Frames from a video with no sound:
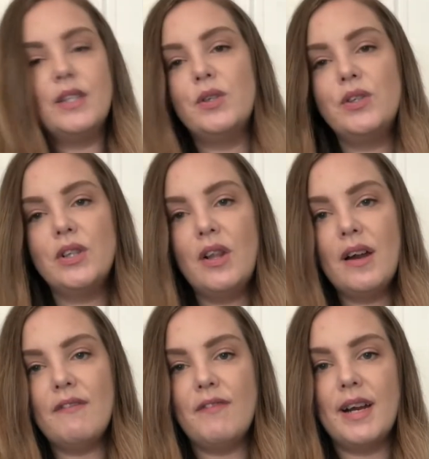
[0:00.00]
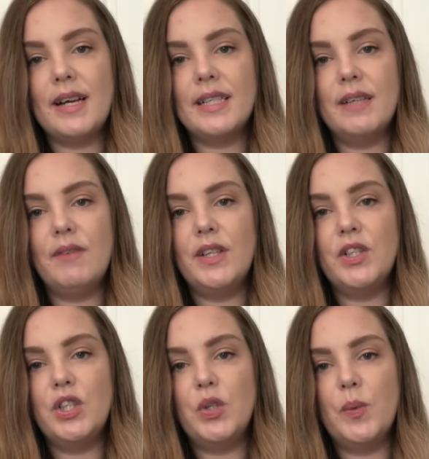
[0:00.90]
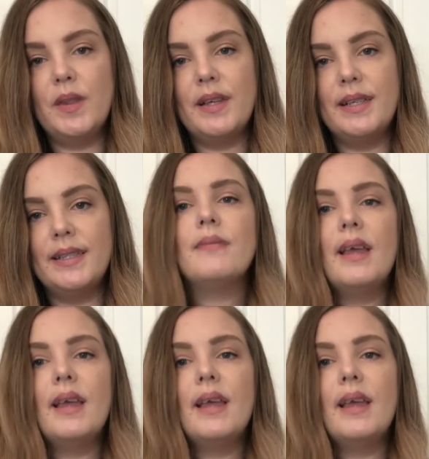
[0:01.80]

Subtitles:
So there's a lot of fun activities to do with this.